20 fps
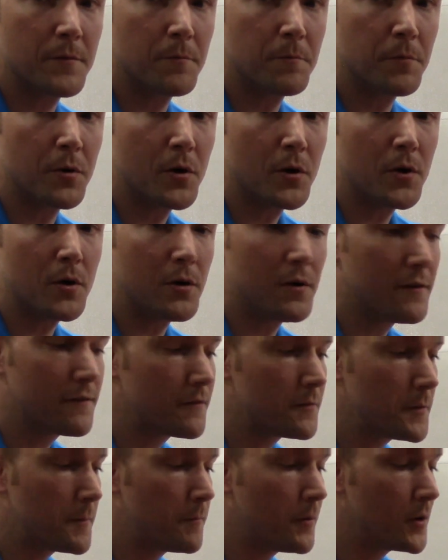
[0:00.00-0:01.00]
pull
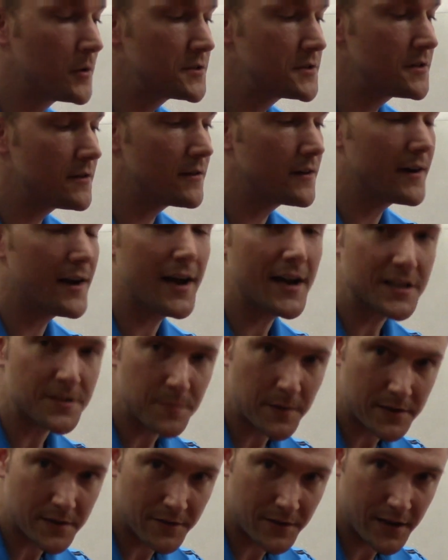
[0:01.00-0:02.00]
from the posterior
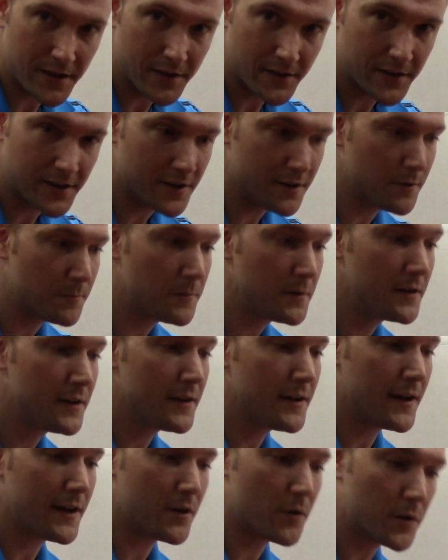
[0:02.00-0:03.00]
aspect of the ilium
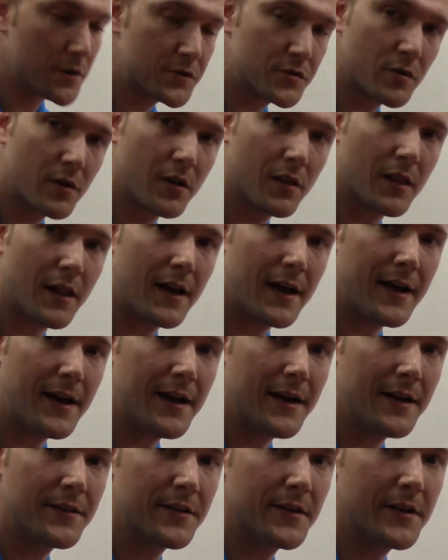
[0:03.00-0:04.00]
in order to
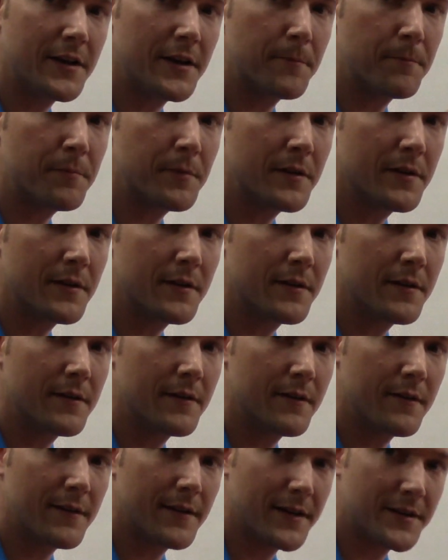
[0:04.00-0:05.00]
glide the hip
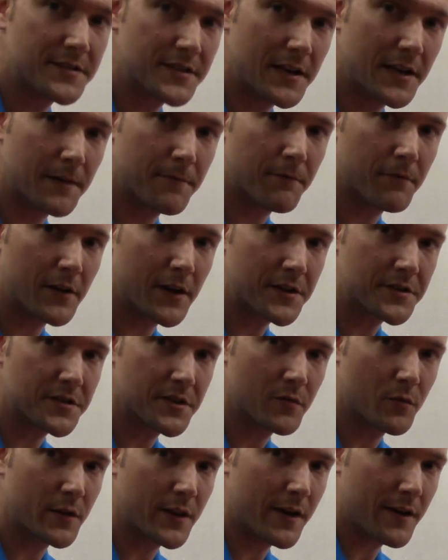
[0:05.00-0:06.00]
into hip
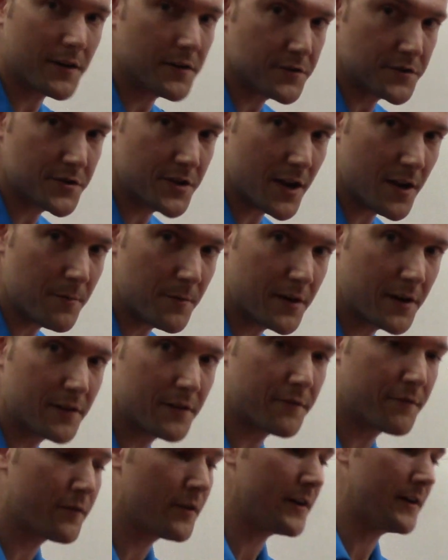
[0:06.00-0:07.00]
flexion without it jamming in
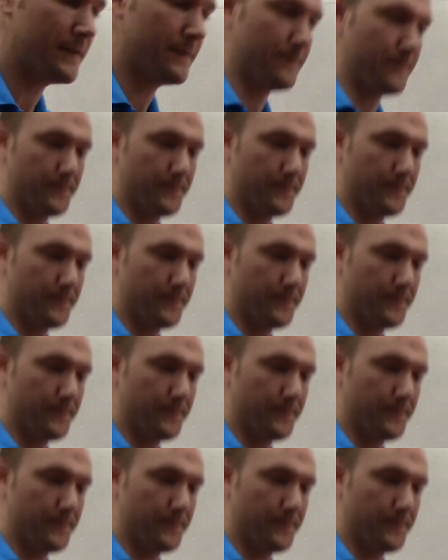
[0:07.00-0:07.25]
the front.